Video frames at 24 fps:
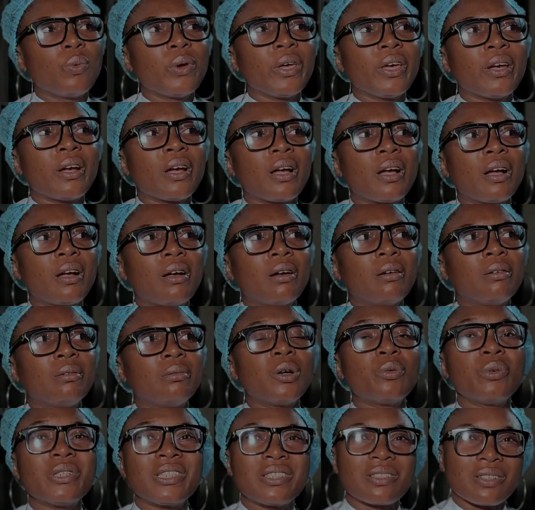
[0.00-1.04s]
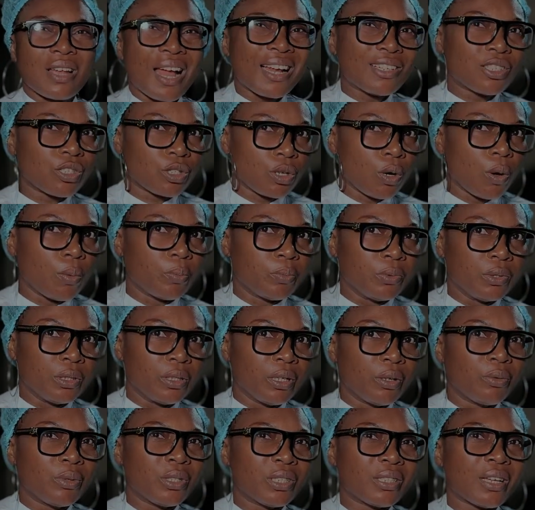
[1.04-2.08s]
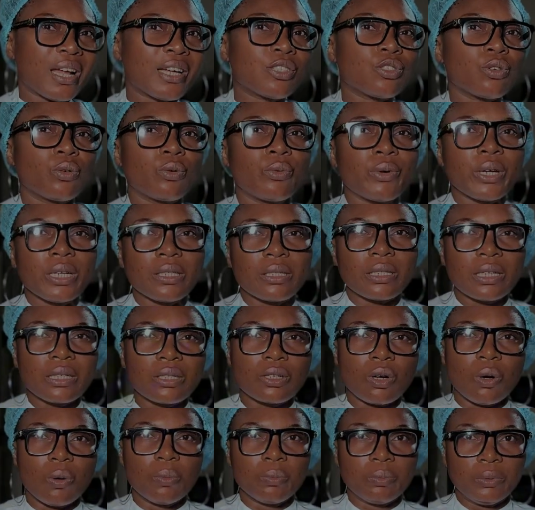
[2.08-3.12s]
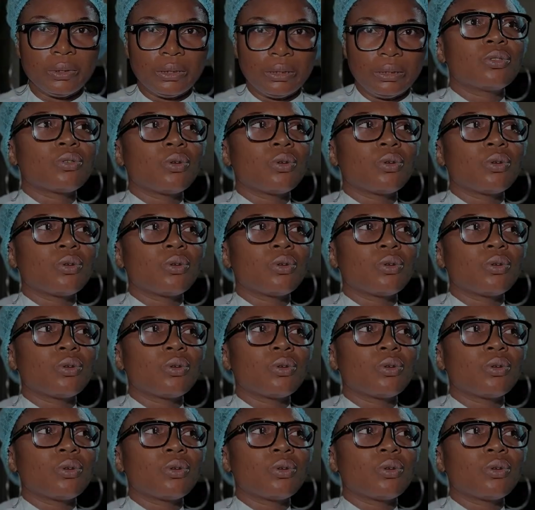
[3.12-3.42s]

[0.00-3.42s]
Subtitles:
We are a research company, a research-oriented company.